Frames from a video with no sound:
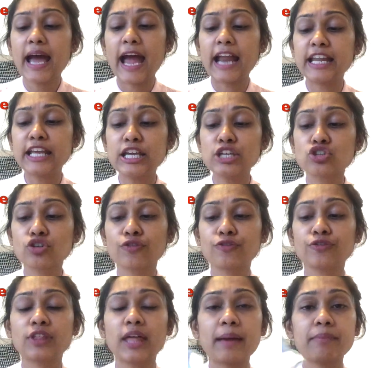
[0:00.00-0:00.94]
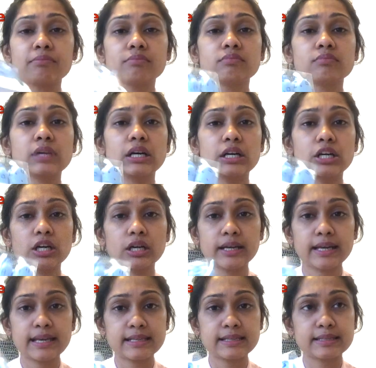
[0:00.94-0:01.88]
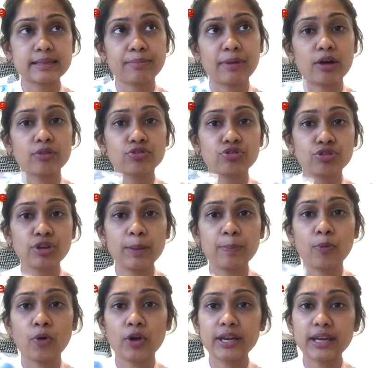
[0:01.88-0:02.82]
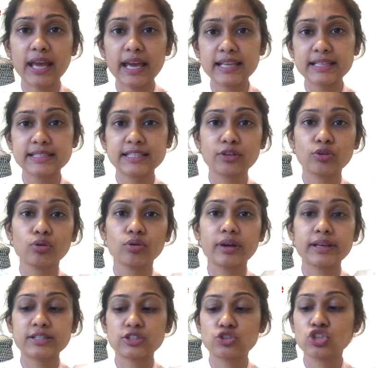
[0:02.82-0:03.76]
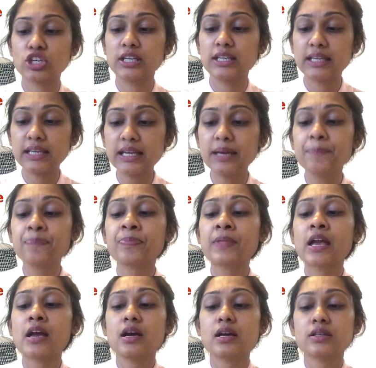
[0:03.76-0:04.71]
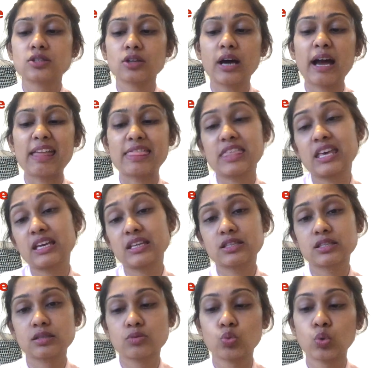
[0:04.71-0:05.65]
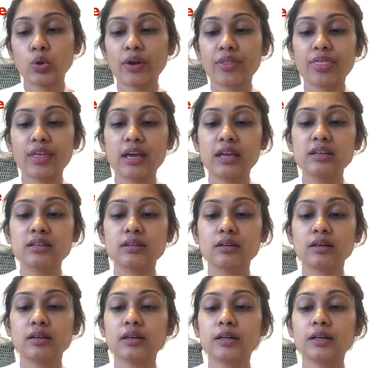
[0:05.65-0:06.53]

And each of them is about 3.80 SGD, so I think it's worth it.